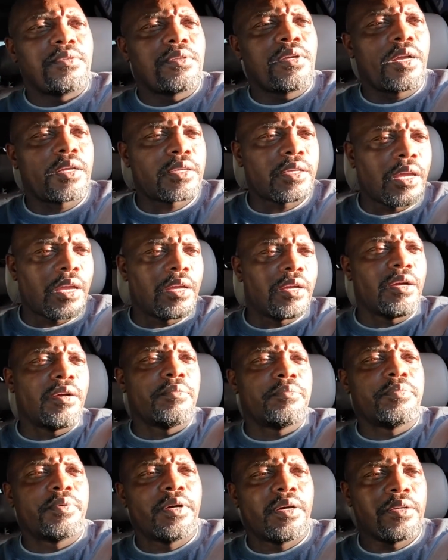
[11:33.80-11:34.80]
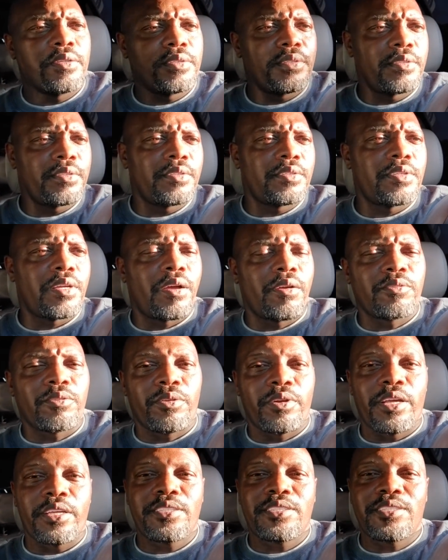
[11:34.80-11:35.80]
I got her butt. I'm
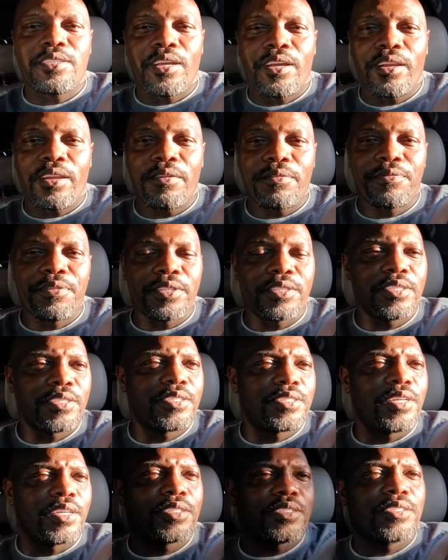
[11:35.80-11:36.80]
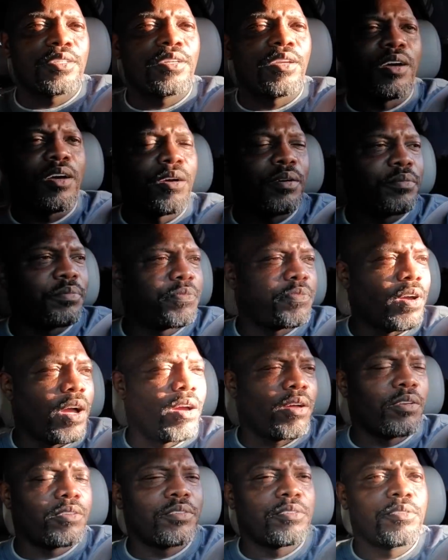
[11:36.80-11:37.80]
on that cell at 56 and
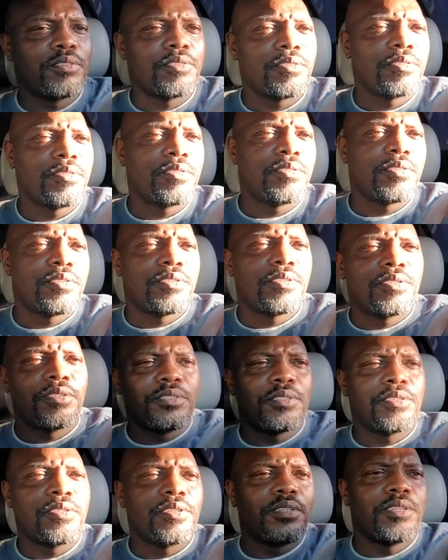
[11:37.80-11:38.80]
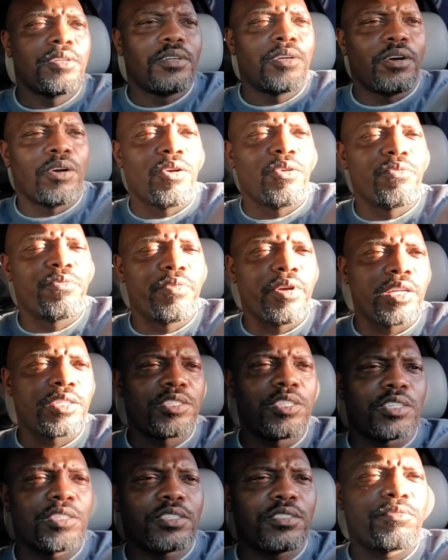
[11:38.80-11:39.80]
Fowler. Oh,
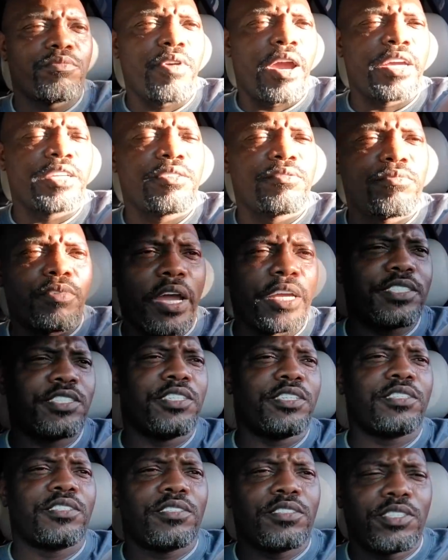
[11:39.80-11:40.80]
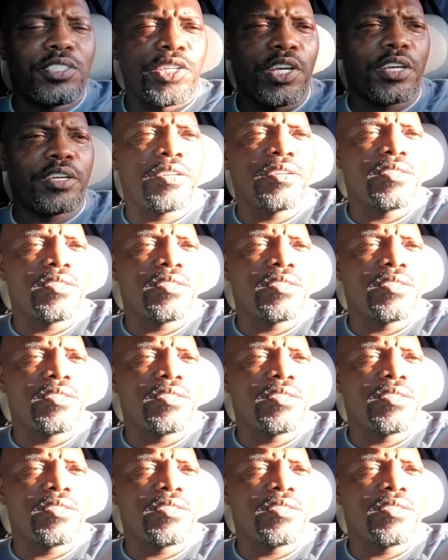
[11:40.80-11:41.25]
ratchet chick.